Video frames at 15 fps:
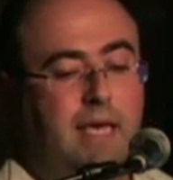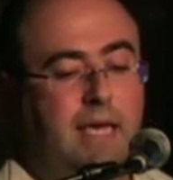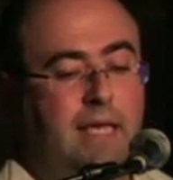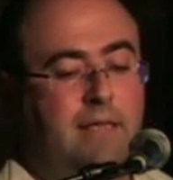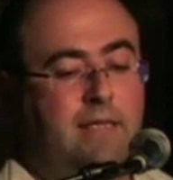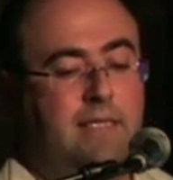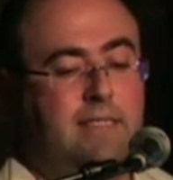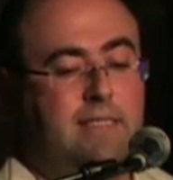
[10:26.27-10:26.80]

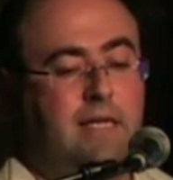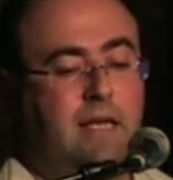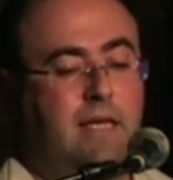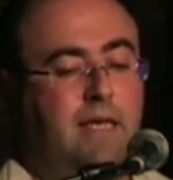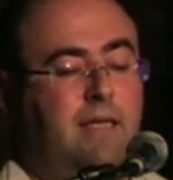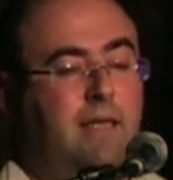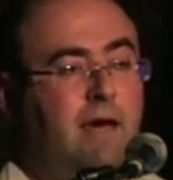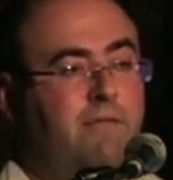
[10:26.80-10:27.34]

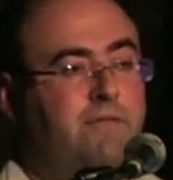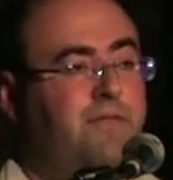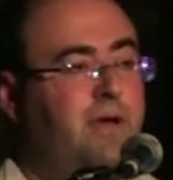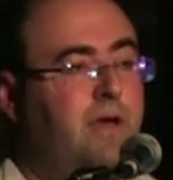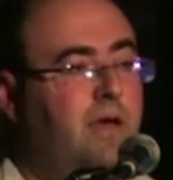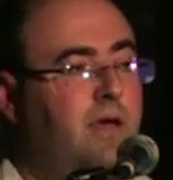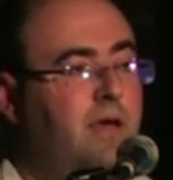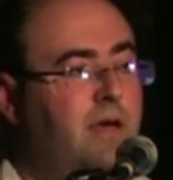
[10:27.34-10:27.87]
Interestingly enough,
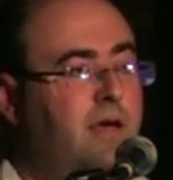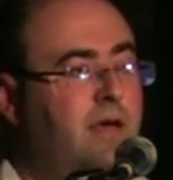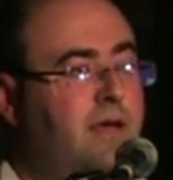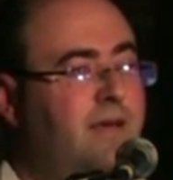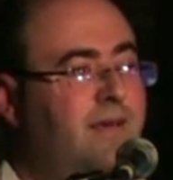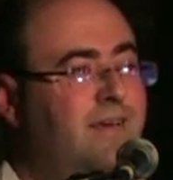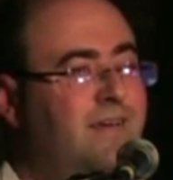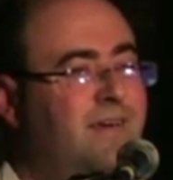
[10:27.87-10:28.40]

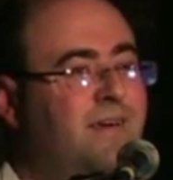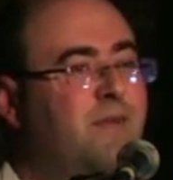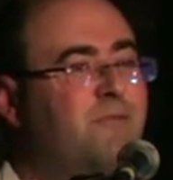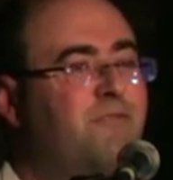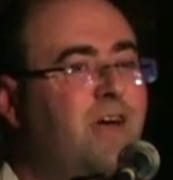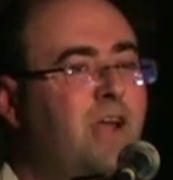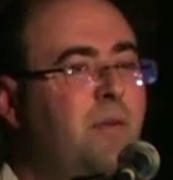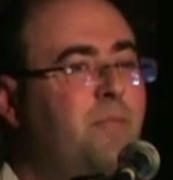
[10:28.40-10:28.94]

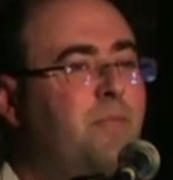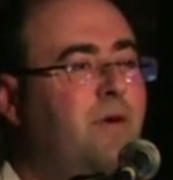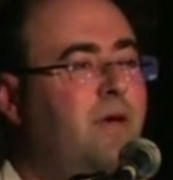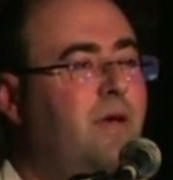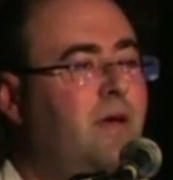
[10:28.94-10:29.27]
Reverb